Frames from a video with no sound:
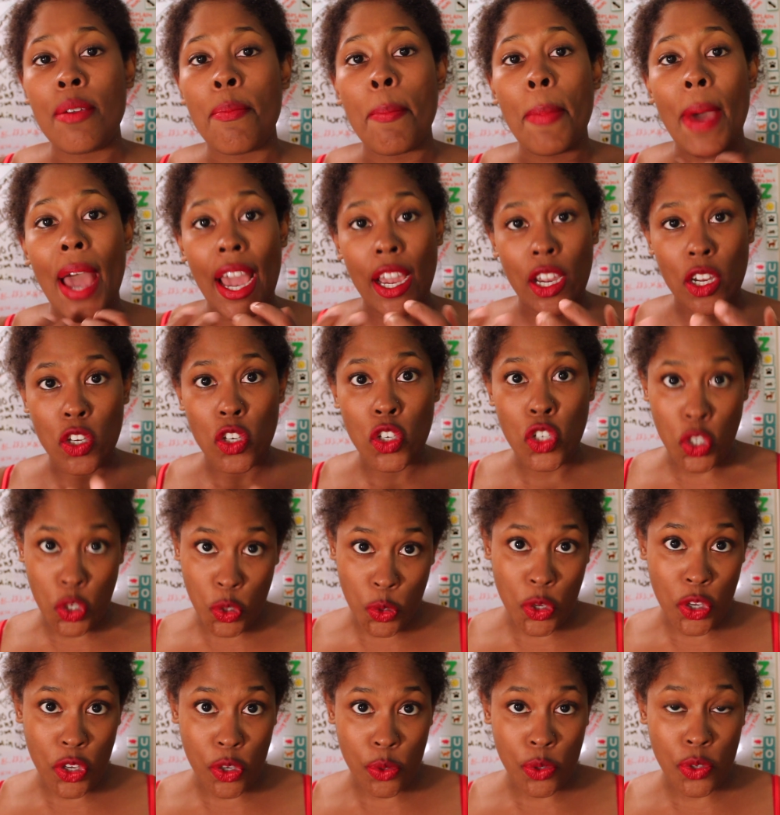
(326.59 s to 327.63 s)
back to
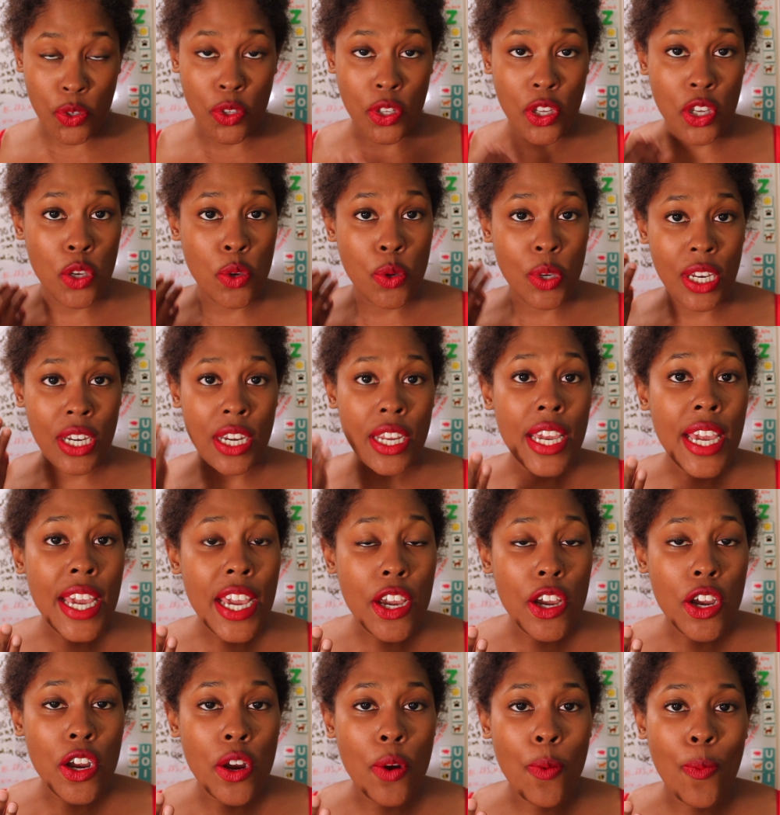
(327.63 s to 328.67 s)
you so that you can
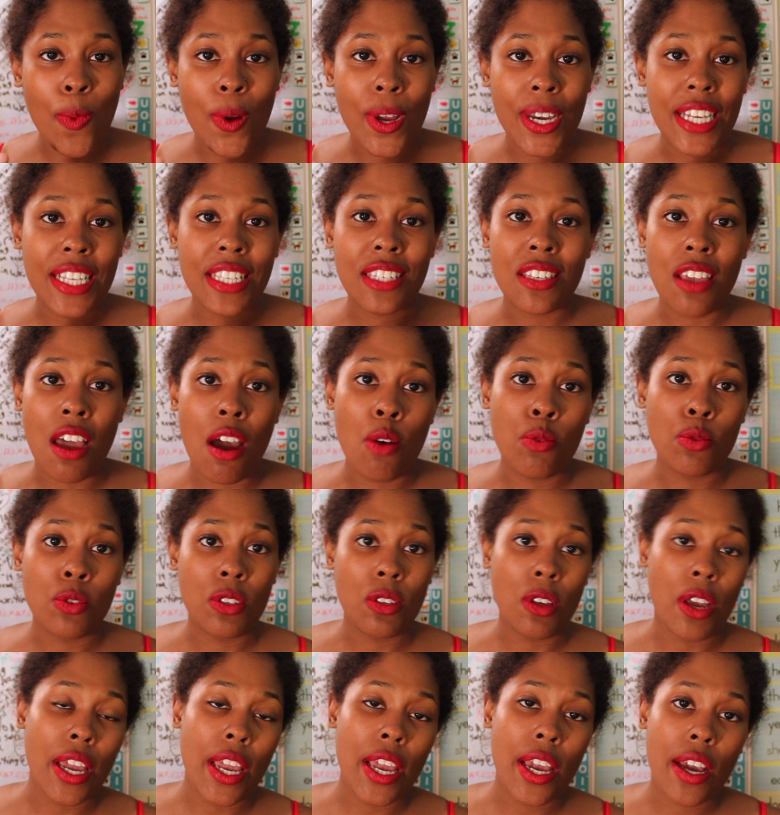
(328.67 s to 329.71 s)
hear what it sounds
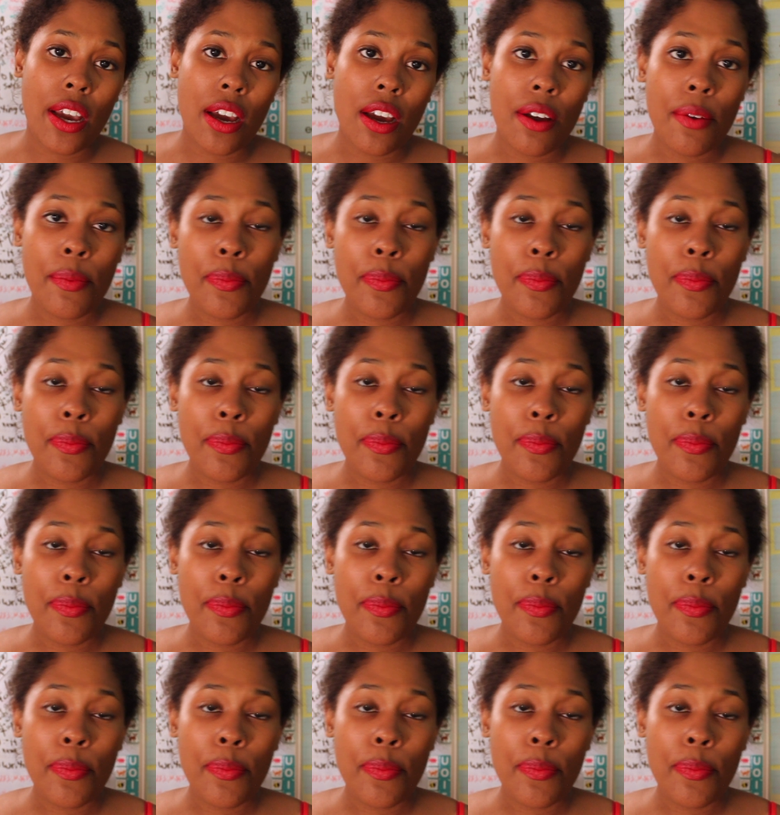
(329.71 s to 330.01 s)
like.